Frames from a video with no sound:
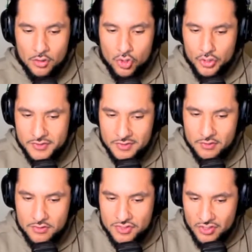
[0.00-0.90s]
good
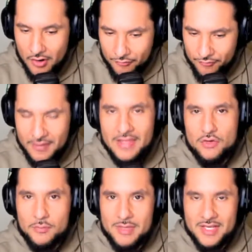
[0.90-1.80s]
stuff
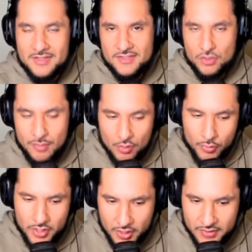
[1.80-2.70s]
that you'd be
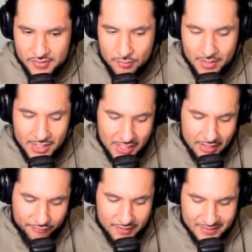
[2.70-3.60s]
consuming when you're consuming
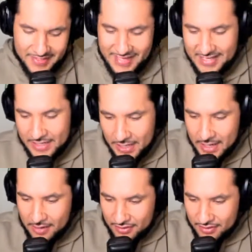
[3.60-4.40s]
it if it's in